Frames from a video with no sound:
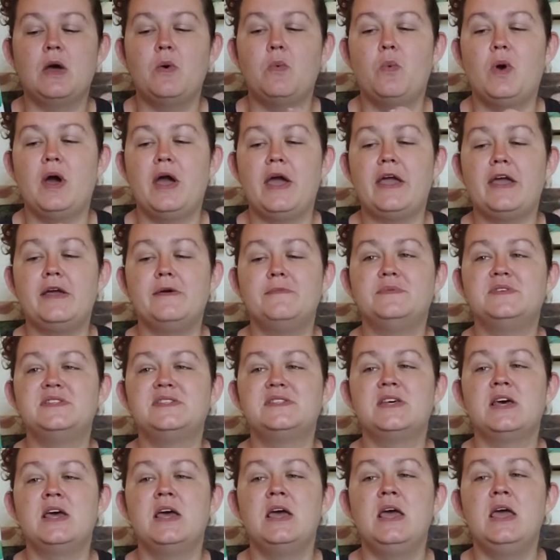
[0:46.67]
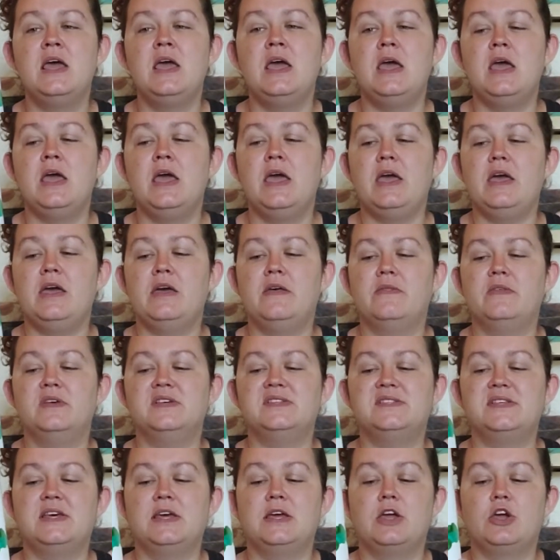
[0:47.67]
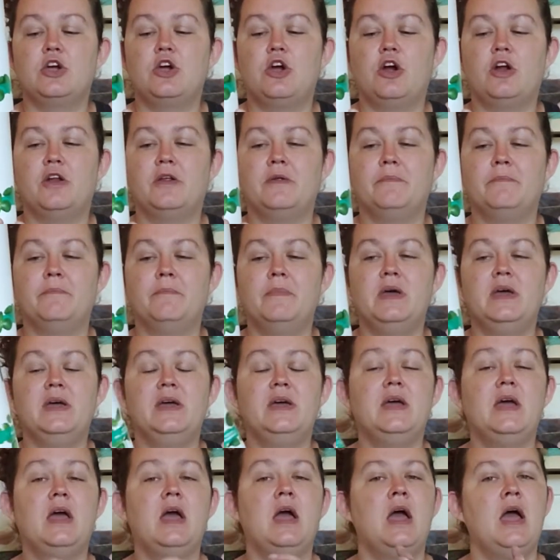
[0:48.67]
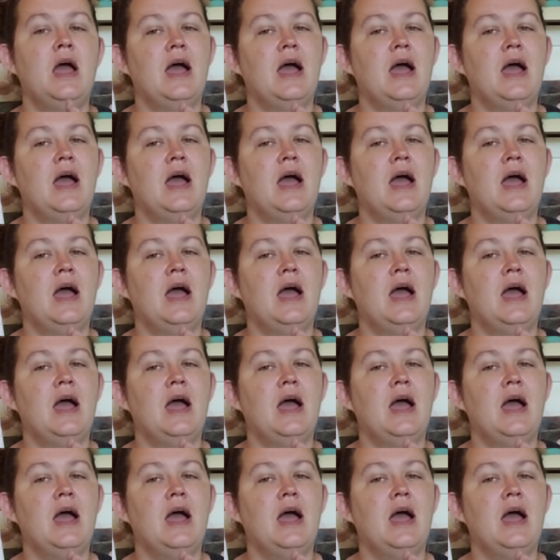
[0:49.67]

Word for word: wipes in the Saint Garden Mint.